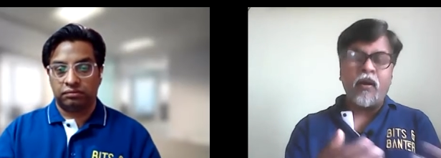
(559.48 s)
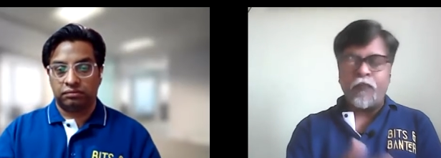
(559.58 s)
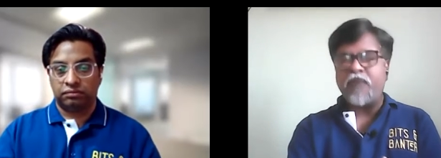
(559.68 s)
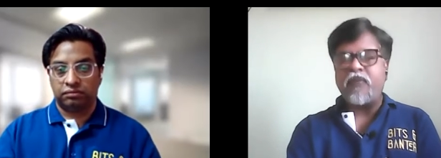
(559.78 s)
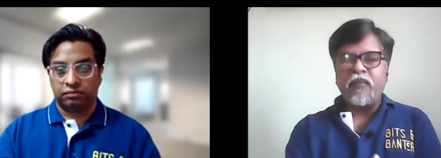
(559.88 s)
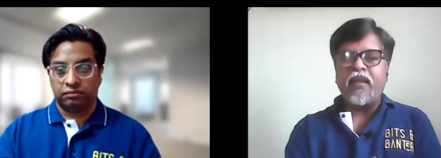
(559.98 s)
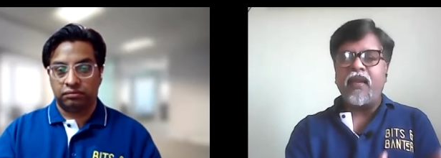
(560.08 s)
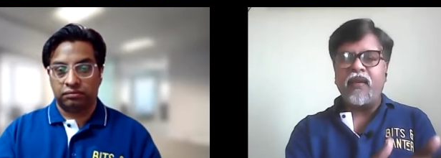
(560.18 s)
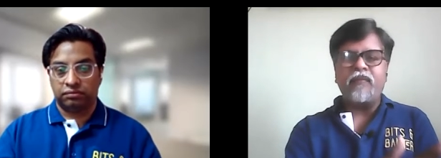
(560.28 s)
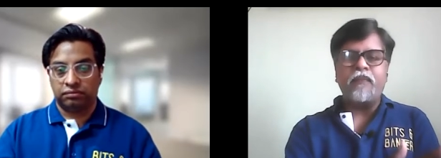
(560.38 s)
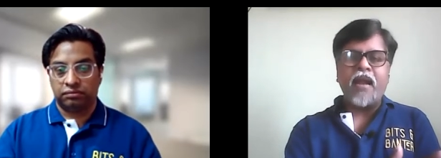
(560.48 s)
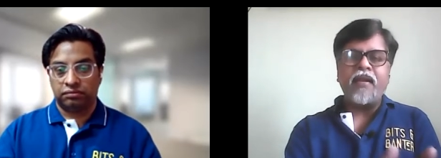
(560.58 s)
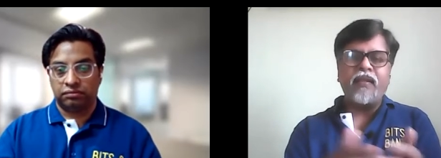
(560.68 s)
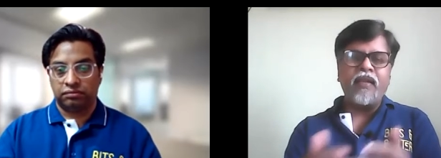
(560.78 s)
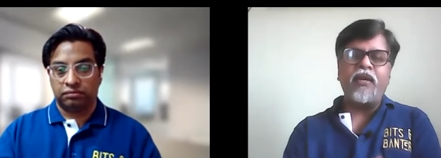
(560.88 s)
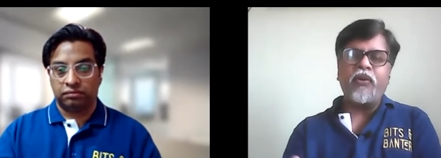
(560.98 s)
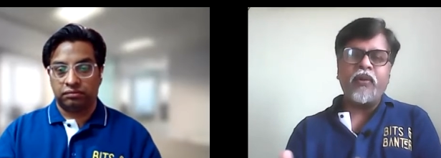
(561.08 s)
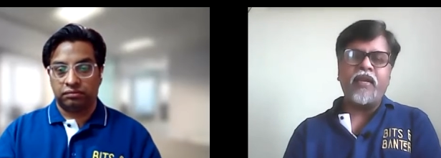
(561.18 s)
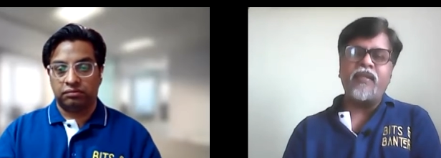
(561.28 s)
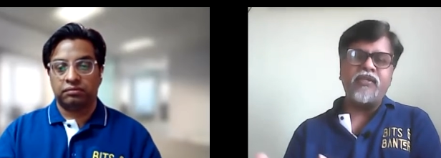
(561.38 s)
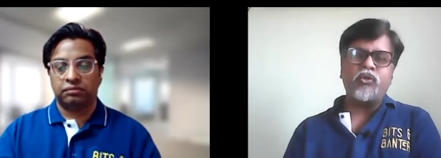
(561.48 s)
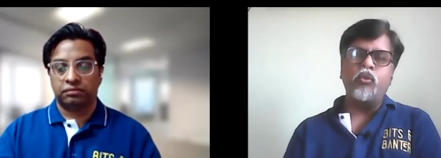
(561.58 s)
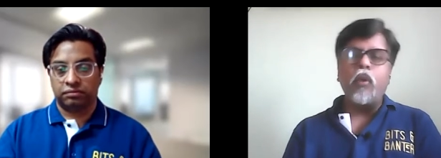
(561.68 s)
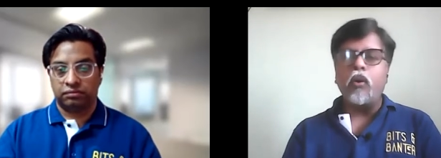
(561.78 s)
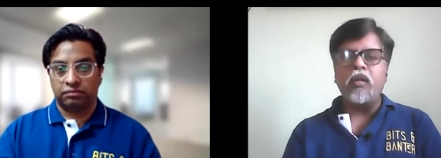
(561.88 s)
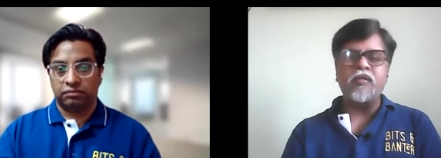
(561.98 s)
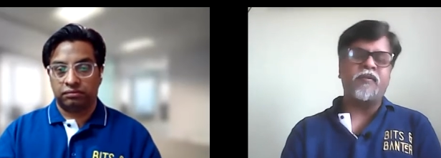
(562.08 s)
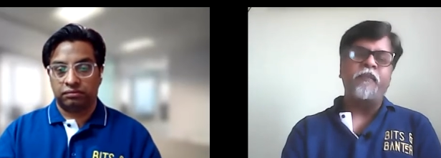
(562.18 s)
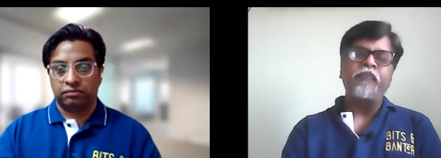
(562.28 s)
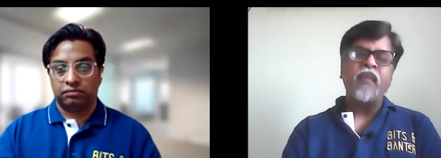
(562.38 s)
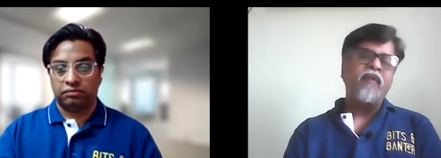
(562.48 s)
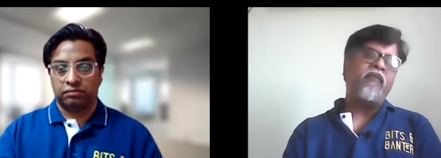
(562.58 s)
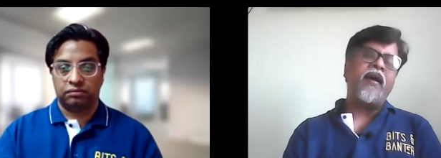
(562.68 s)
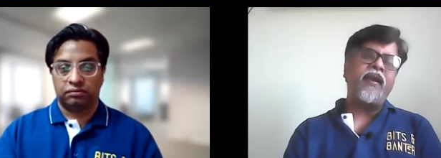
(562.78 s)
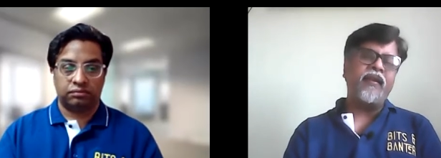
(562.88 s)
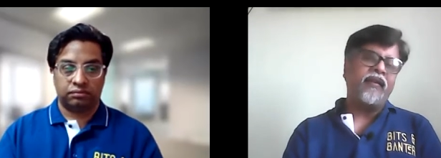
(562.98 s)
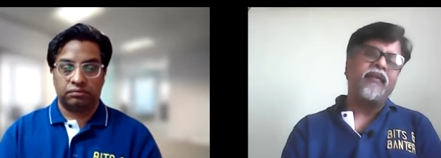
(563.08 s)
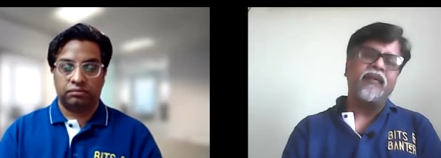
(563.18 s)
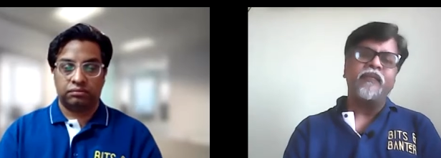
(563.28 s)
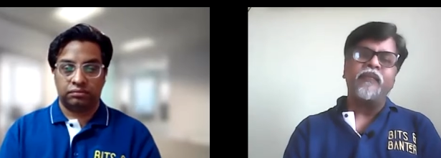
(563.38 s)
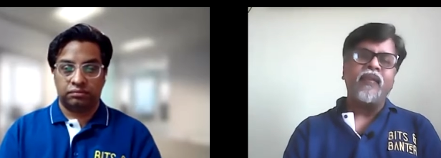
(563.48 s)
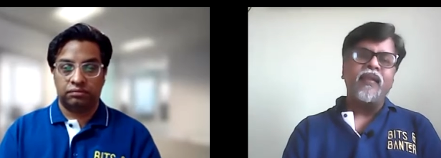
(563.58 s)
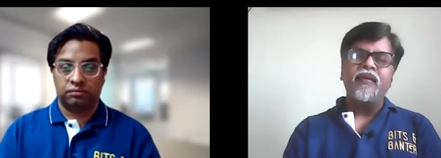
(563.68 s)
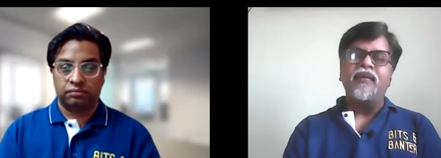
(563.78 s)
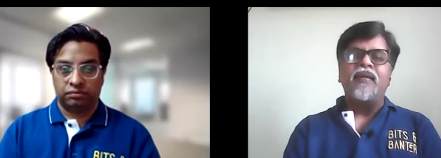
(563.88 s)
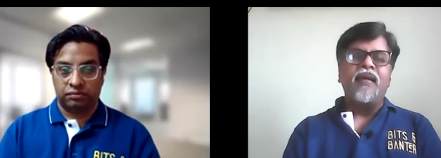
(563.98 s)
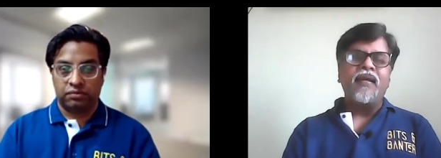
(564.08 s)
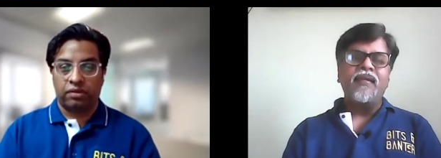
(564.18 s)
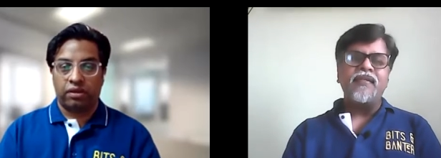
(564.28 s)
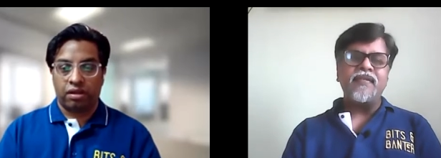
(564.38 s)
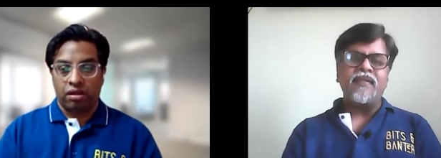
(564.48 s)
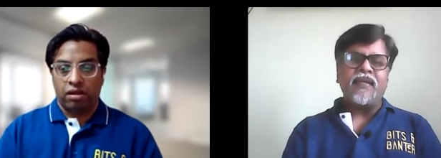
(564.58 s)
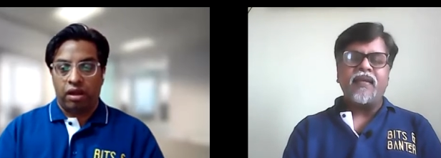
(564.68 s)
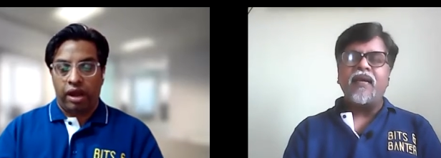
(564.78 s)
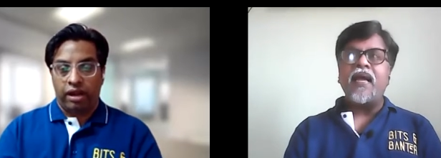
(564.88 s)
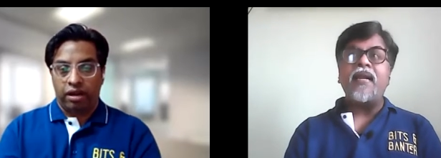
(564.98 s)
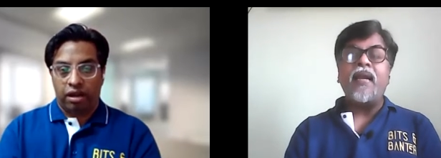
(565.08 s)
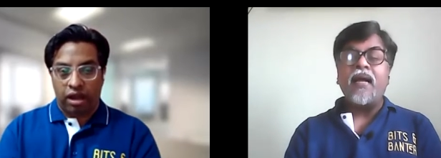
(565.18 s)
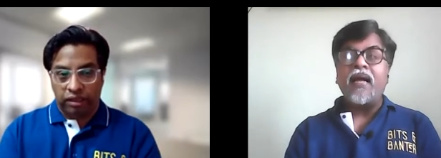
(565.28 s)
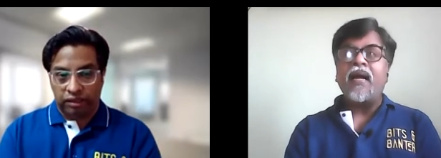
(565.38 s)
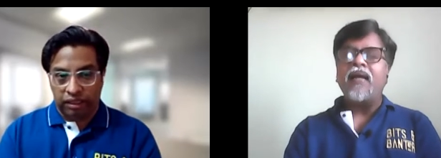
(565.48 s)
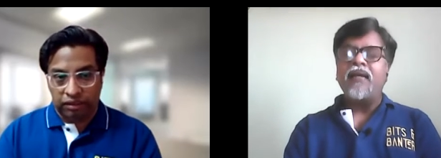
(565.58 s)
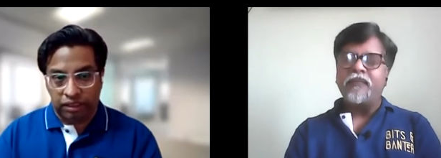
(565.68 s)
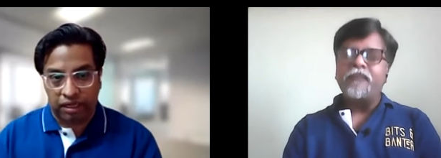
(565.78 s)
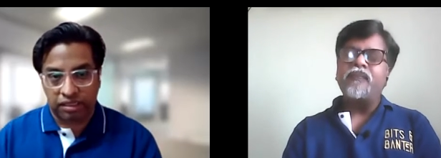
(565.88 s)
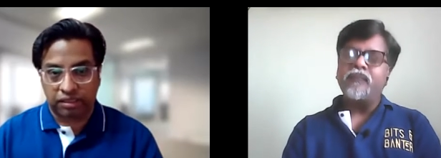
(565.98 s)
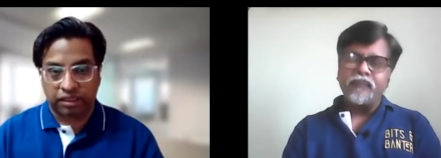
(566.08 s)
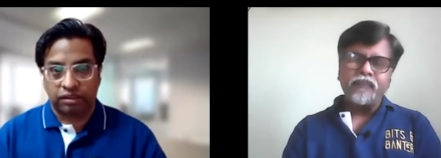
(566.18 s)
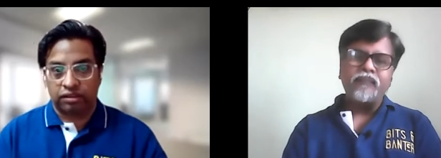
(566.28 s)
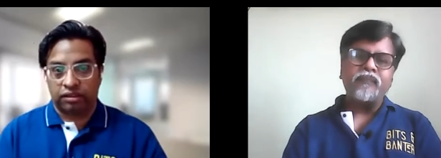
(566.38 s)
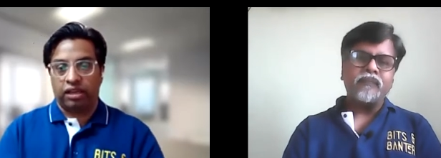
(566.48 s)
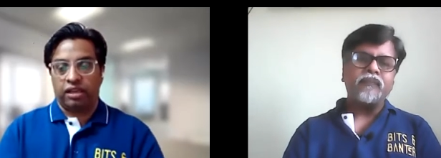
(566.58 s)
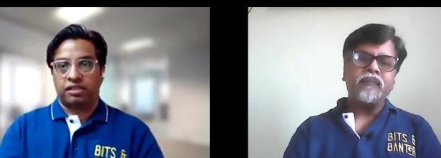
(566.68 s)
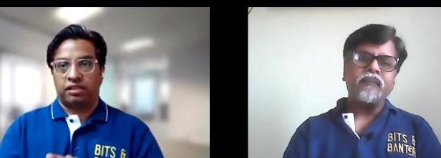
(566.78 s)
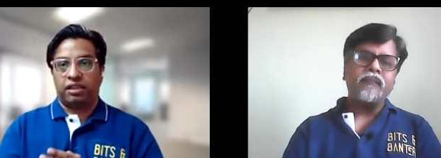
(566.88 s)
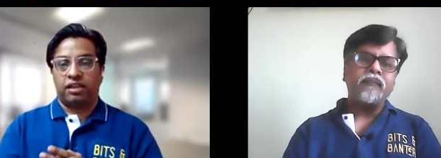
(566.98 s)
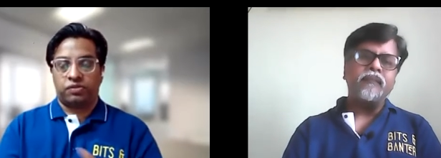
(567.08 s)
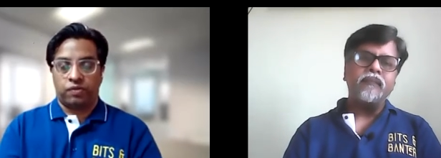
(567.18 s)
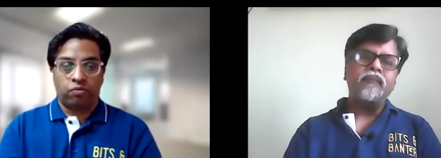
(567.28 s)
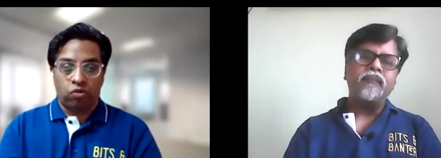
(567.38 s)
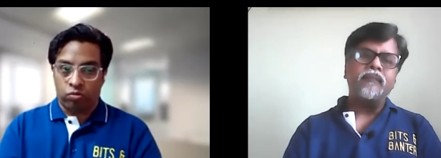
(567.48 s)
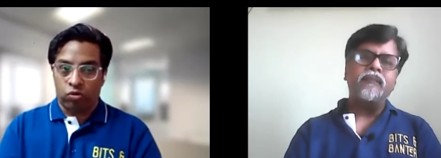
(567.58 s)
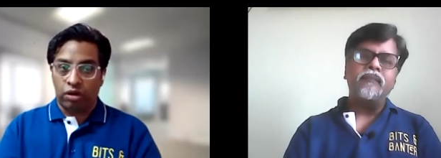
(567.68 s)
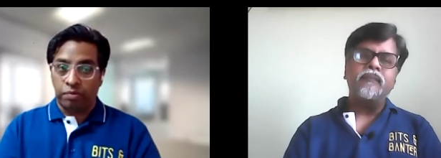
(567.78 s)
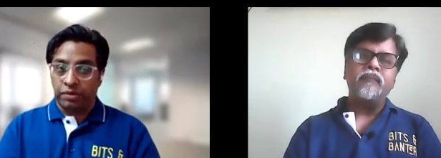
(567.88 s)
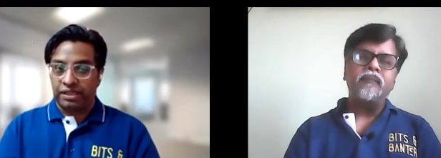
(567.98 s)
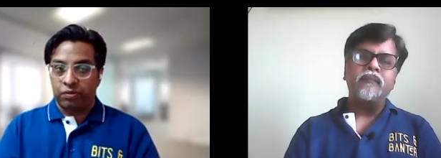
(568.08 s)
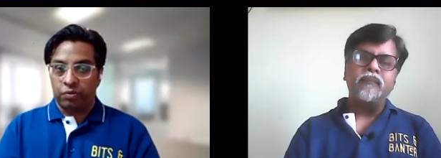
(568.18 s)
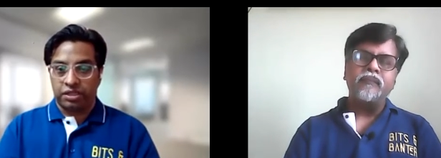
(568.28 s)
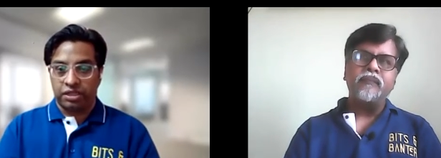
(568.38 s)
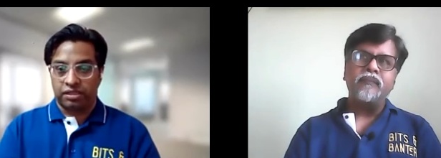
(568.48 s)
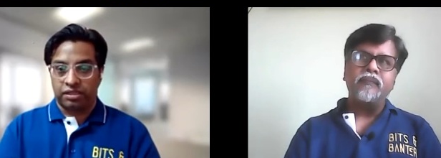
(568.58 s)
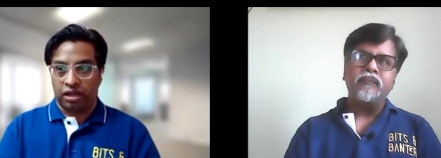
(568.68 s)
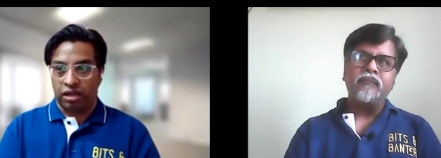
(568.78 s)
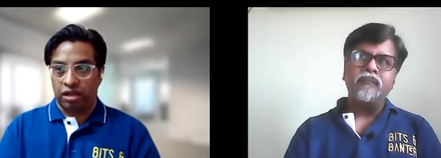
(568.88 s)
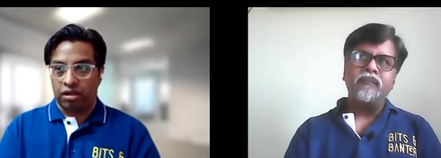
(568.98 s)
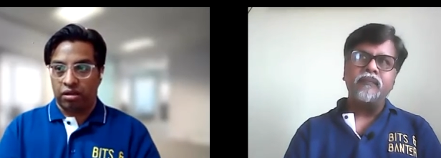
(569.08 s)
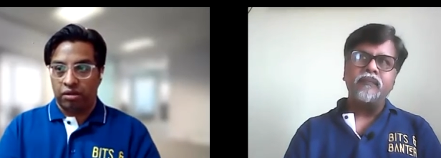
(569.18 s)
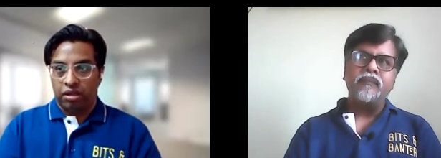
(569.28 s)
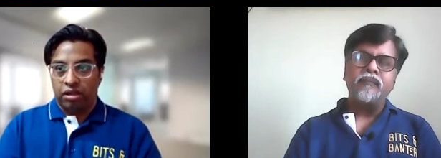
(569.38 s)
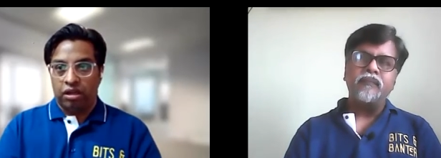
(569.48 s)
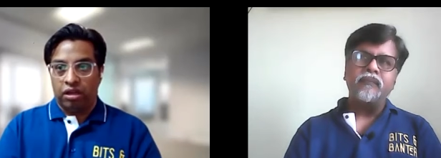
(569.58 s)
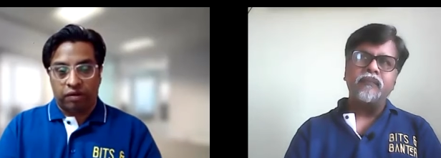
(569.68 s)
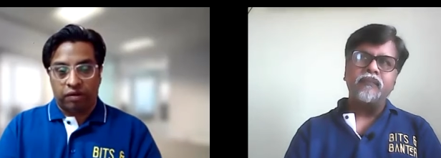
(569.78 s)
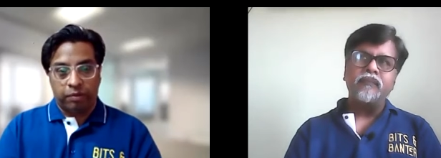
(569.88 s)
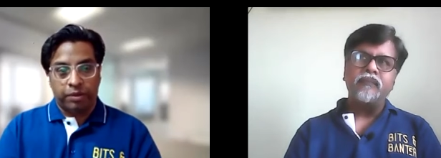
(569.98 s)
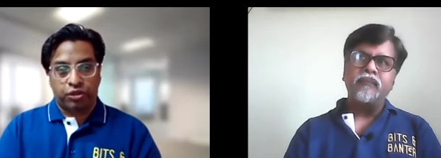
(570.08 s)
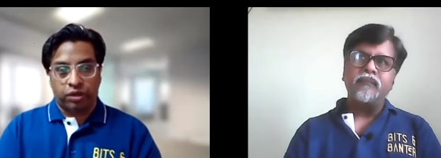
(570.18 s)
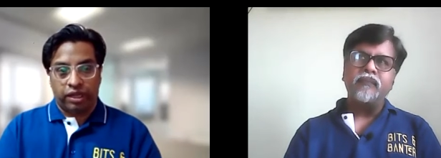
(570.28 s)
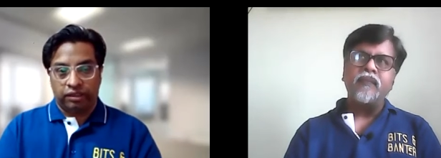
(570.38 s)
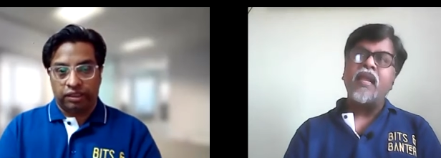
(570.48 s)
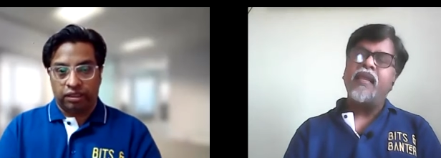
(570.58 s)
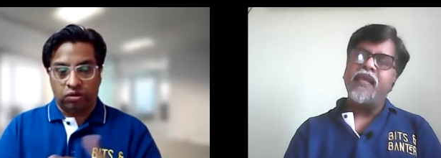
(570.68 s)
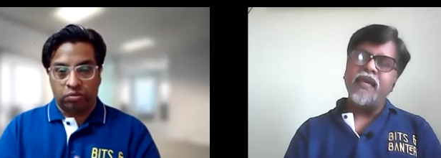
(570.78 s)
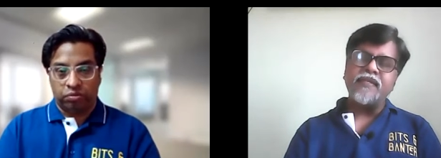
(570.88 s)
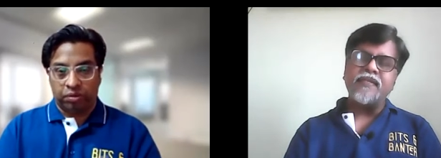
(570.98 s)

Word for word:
Speaker 1: apart from Gayle in batting, they need to get these two bowlers firing, isn't it? And,
Speaker 2: and uh, I think there is, there is, there is one more bowler missing, which is uh, uh, Ravi Bishnoi. I think, you know,